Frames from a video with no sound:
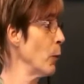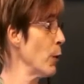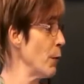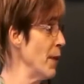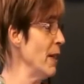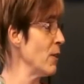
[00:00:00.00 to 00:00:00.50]

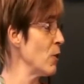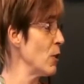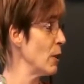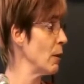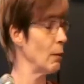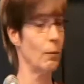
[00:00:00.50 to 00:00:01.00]
We're
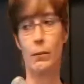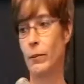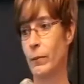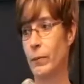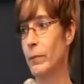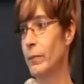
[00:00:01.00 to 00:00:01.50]
finished.
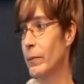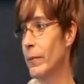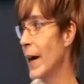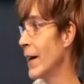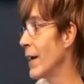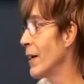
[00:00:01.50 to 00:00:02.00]

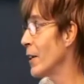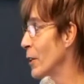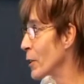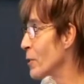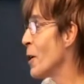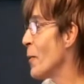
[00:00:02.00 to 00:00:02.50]
That
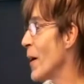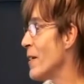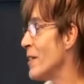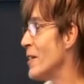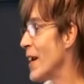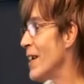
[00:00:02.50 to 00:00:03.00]
concludes our
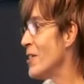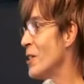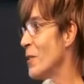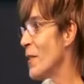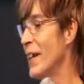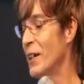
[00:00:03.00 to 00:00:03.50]

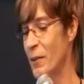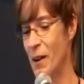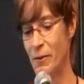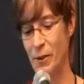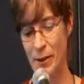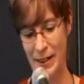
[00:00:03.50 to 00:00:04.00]
presentation. Thank you,
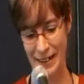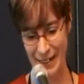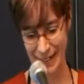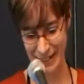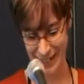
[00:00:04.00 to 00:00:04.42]
everyone.